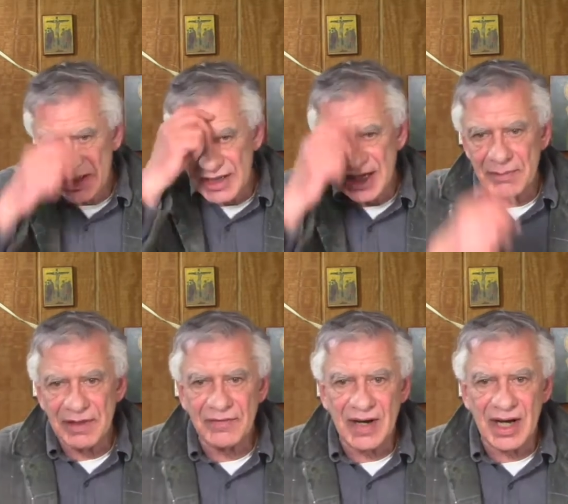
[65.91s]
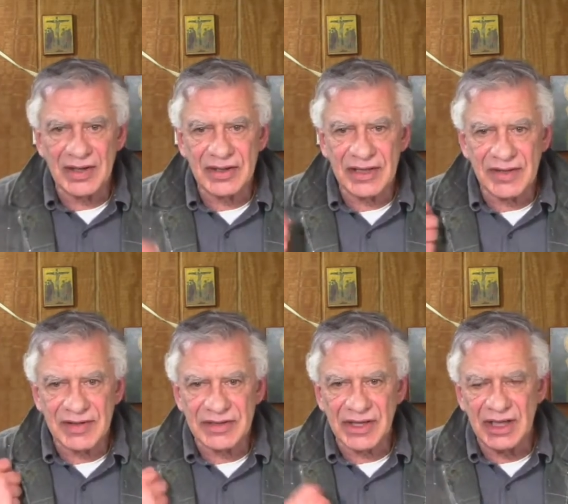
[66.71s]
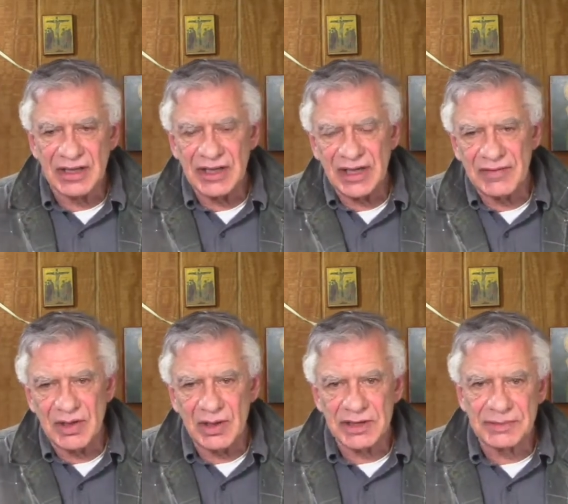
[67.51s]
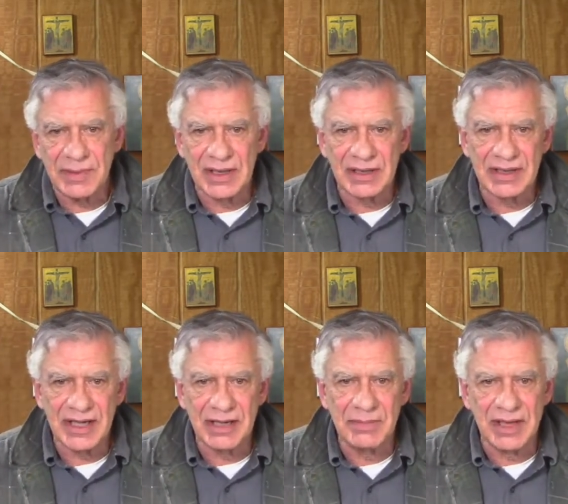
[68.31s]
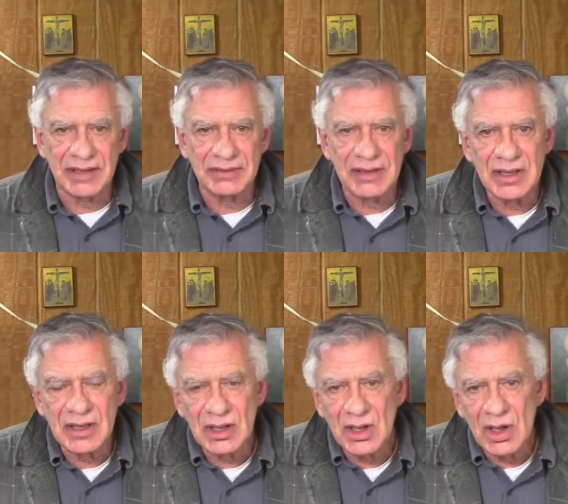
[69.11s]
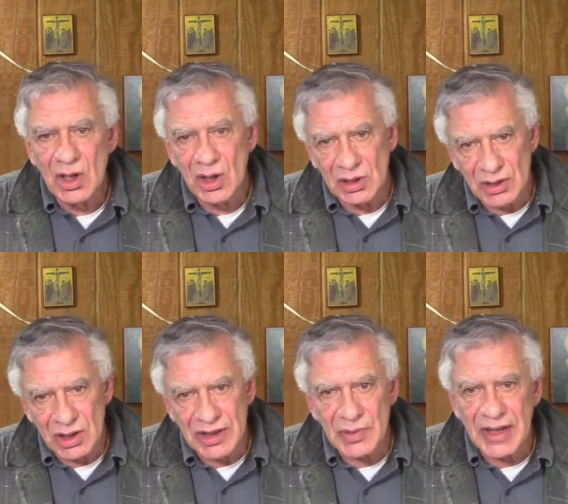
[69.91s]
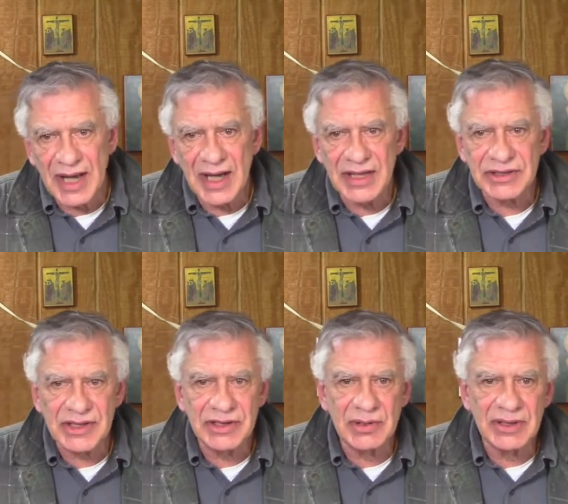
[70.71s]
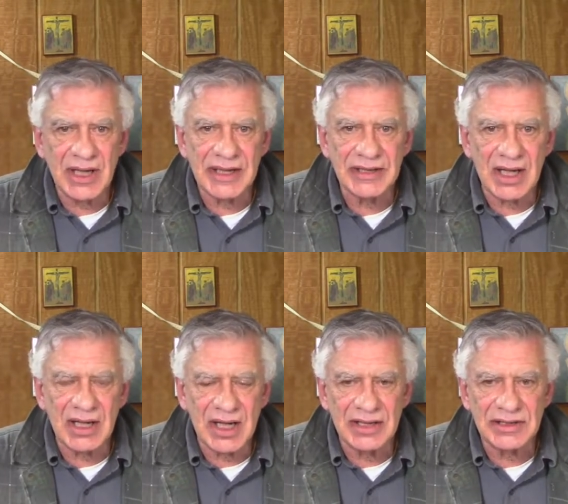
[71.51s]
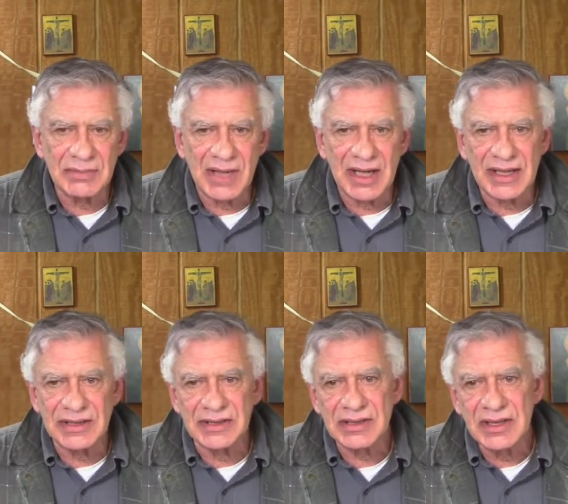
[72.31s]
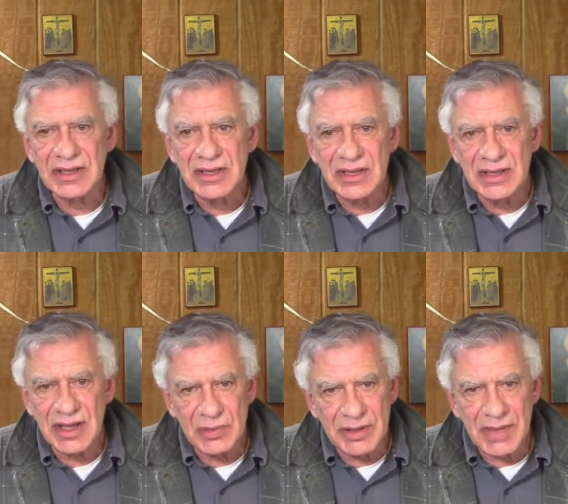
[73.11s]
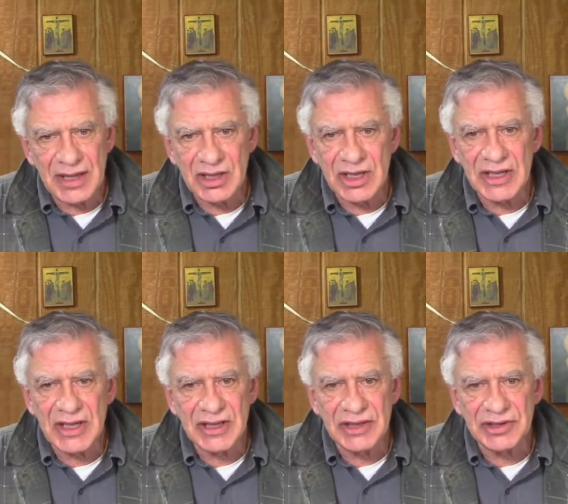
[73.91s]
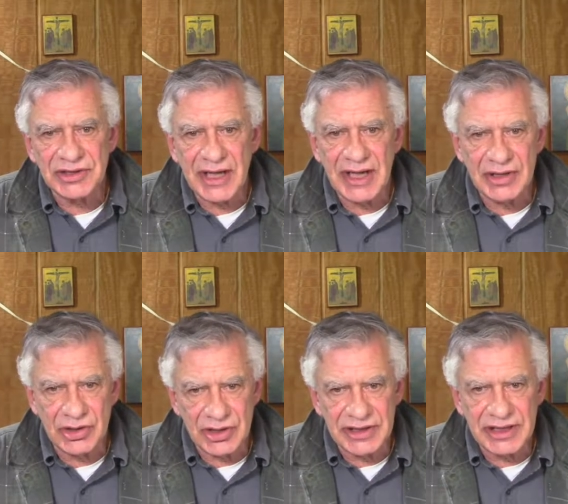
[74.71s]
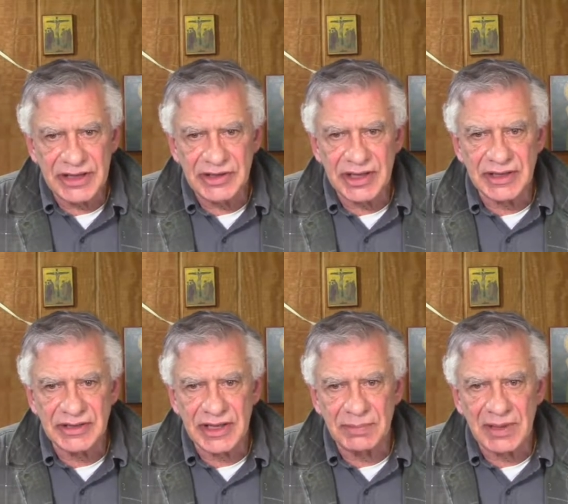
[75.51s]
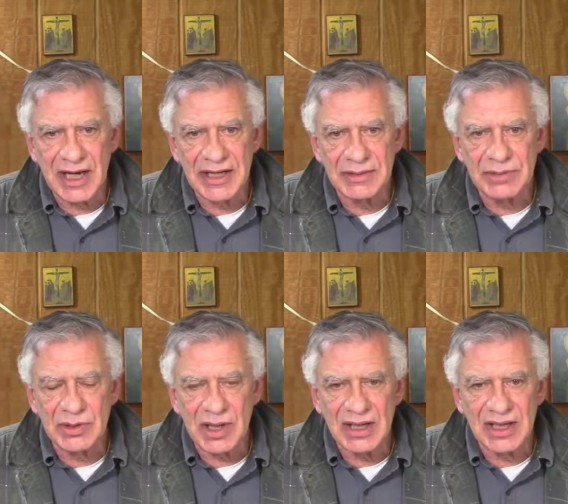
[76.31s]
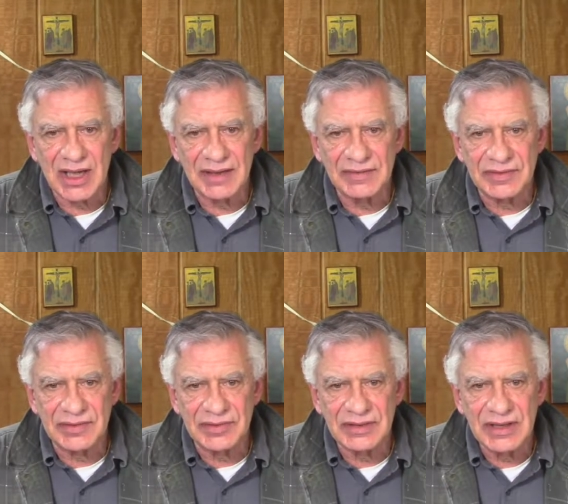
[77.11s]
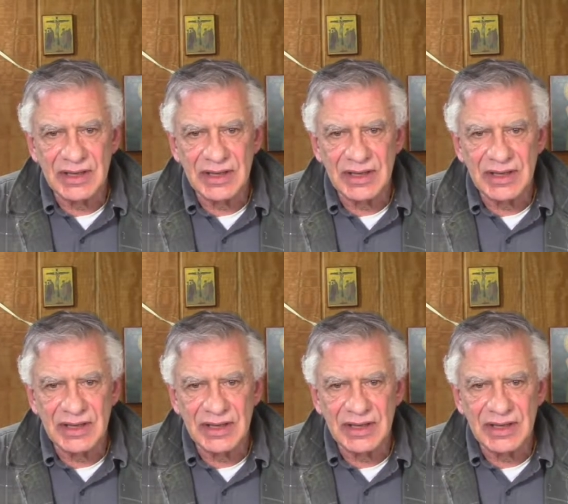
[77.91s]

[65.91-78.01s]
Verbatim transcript: In the name of the Father, and of the Son, and of the Holy Spirit. Amen. O Lord, we ask that you enlighten our hearts and minds, that we may learn and understand your teachings and apply them to our lives.